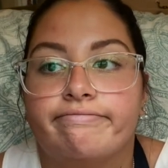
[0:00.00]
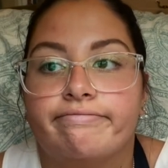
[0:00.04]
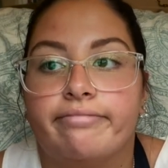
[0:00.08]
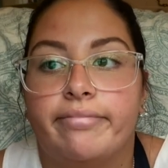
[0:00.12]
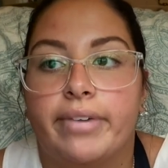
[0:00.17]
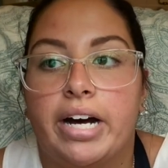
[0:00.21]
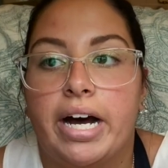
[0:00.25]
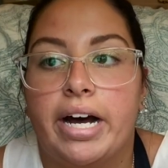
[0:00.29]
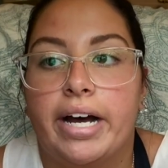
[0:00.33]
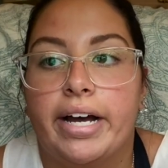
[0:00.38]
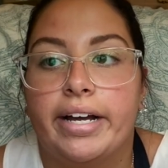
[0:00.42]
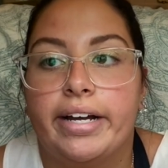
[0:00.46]

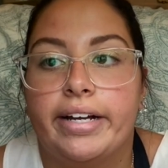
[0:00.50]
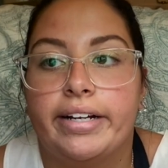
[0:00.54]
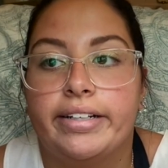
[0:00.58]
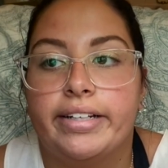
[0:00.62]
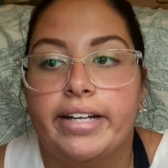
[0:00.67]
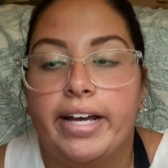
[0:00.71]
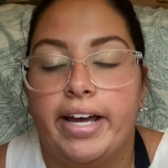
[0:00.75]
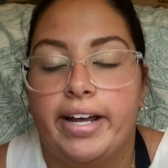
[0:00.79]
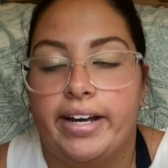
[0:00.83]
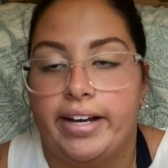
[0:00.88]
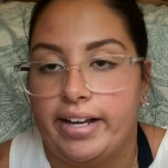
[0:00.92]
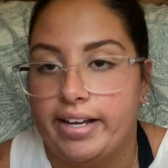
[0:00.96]
My
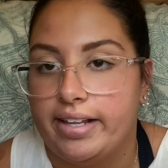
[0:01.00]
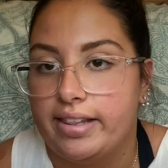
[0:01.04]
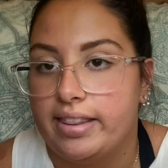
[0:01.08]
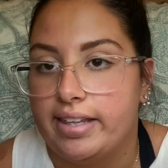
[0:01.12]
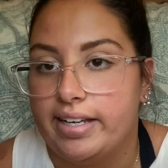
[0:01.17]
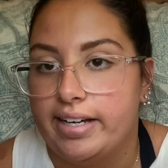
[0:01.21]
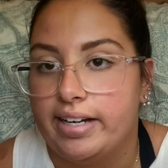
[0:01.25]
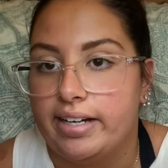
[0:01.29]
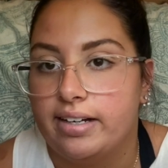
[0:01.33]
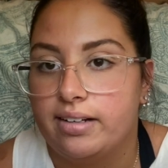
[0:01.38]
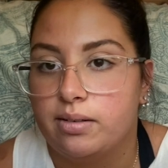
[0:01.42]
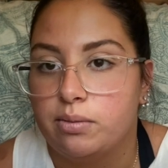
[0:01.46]
dad ate
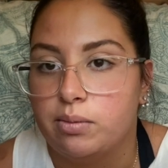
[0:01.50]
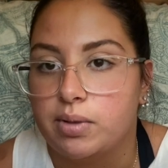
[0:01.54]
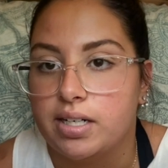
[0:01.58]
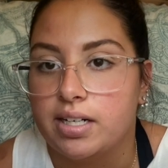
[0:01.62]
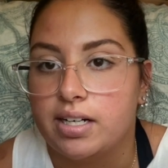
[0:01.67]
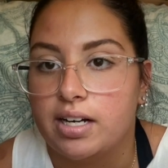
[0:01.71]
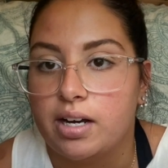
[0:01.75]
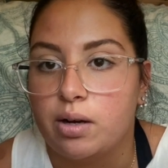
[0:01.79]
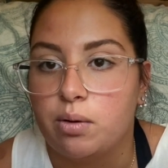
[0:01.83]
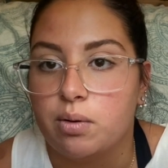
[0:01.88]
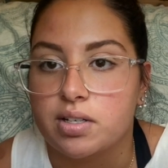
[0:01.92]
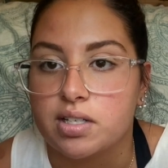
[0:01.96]
that when
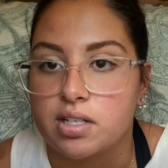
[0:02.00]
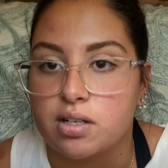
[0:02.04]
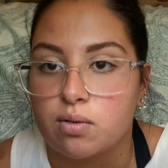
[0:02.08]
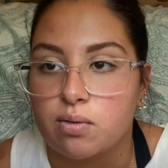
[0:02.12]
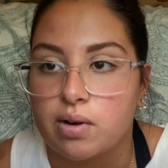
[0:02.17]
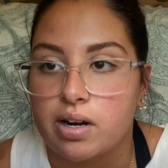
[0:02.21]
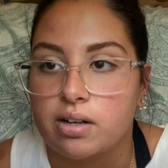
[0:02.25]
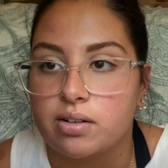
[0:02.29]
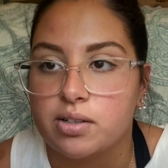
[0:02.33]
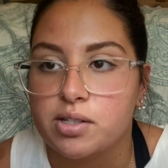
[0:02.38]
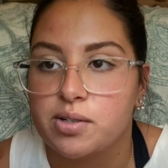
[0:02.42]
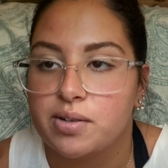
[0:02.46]
I wasn't
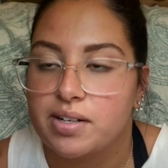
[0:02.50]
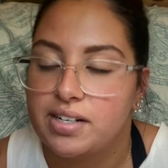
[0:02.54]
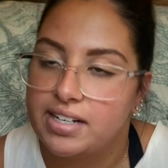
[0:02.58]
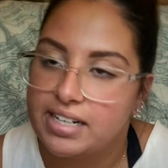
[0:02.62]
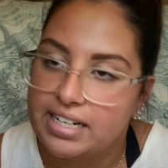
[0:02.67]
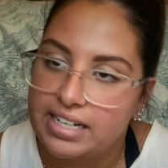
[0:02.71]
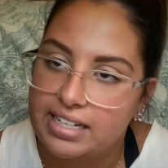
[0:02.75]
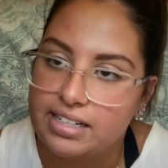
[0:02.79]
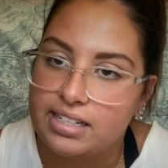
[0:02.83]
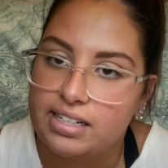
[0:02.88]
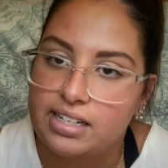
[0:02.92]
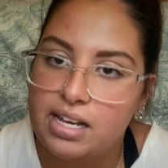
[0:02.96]
around, so I
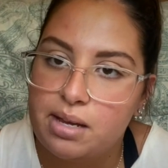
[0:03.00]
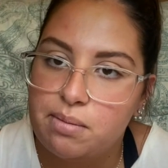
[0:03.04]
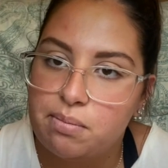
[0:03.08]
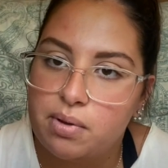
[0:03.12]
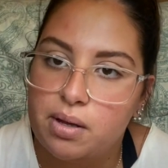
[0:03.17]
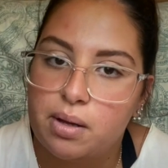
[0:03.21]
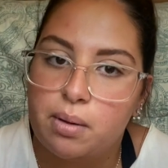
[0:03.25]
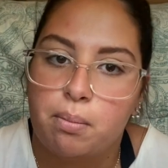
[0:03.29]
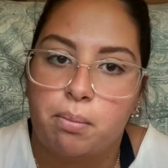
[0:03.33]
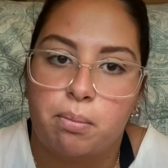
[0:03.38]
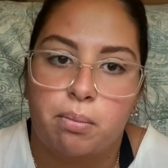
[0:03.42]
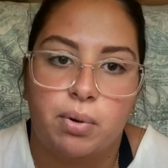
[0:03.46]
didn't get to tape
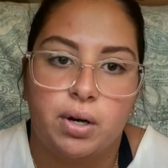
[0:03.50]
it,